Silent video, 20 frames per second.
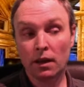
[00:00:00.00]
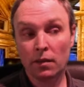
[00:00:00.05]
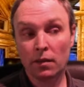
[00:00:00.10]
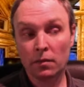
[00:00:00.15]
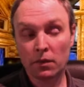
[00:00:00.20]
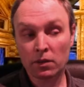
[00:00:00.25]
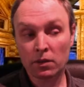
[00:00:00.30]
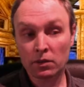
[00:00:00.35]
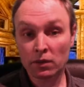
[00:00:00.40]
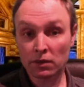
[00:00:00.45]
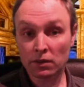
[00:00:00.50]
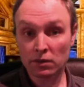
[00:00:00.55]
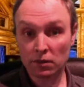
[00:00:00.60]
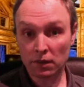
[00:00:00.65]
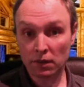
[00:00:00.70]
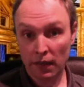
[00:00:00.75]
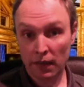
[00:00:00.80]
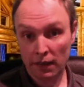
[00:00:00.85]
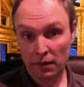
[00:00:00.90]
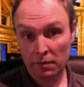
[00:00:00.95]
There's also
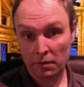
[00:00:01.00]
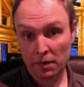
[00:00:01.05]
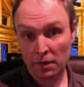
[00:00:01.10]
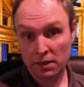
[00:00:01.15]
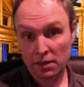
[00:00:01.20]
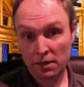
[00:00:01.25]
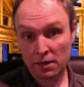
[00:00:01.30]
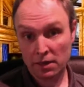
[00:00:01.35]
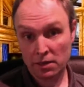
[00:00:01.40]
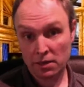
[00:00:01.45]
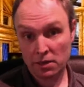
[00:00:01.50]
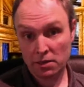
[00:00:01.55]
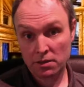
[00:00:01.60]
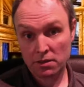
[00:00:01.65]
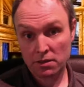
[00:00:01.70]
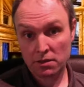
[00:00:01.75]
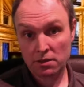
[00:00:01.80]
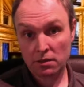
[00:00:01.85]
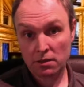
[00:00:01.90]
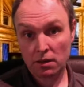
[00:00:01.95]
guided
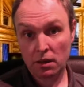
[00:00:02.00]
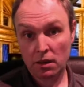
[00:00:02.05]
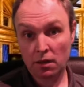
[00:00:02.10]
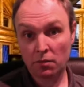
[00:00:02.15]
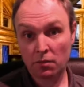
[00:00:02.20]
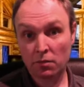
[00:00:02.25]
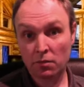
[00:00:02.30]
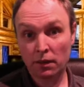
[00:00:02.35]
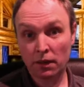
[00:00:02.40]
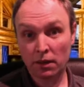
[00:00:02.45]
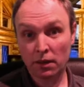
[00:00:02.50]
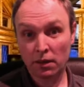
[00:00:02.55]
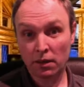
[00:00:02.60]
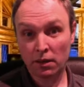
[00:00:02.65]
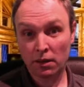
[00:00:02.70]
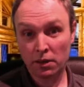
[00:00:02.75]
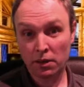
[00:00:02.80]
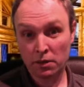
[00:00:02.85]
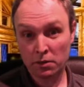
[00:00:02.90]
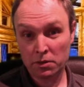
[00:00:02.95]
meditations, really good
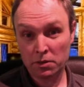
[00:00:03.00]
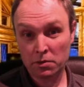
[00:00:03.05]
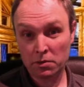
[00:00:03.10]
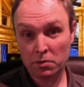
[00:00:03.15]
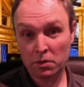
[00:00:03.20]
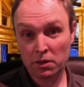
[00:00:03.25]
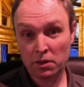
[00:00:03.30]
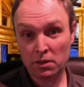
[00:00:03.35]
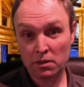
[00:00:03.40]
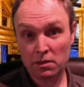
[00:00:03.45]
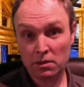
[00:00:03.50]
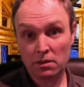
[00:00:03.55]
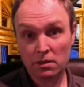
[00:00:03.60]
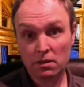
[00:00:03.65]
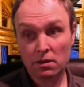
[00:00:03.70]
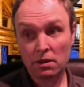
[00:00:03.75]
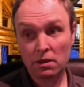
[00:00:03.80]
YouTube ones,